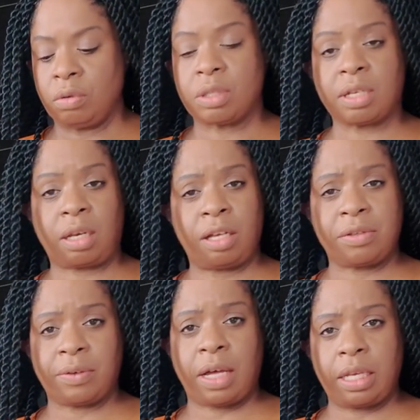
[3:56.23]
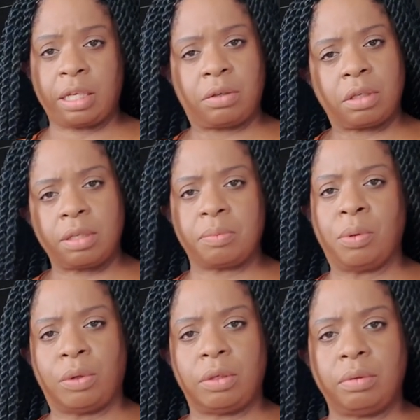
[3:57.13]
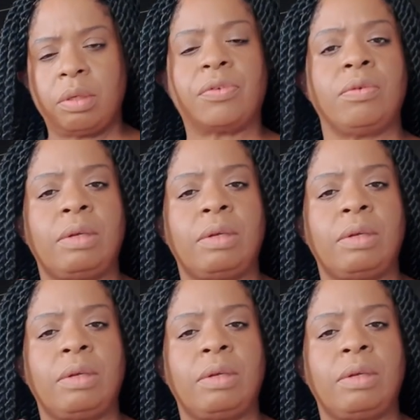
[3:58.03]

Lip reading: cloves of garlic. You can use more if you're